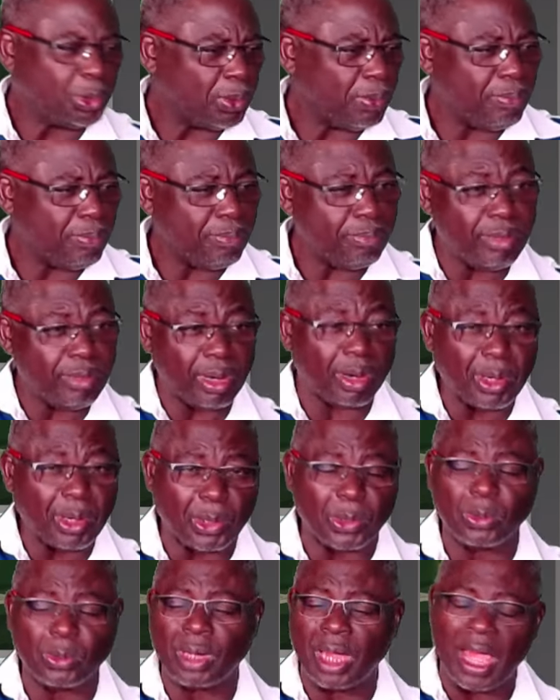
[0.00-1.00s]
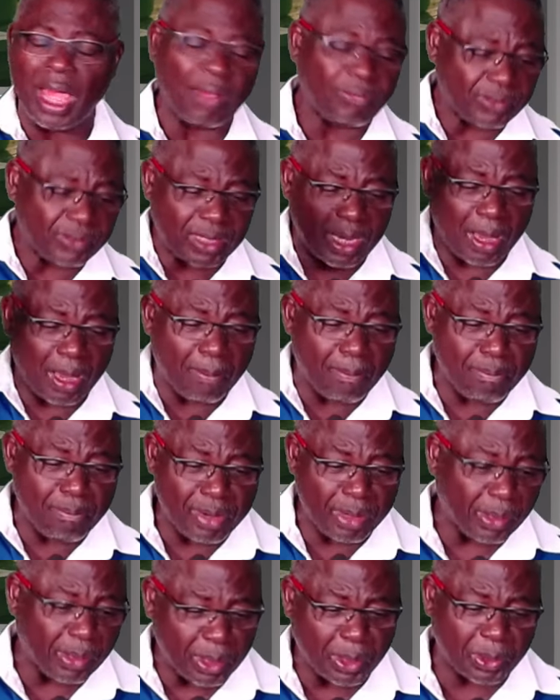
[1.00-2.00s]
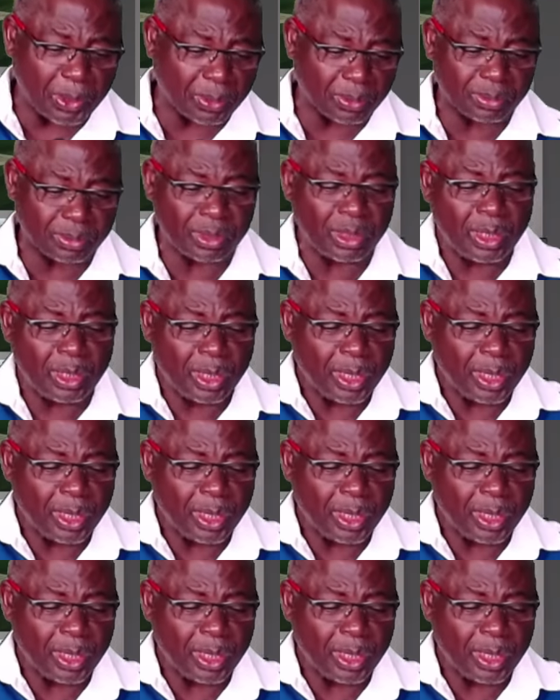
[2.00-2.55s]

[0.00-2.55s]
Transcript: do miracle after miracle,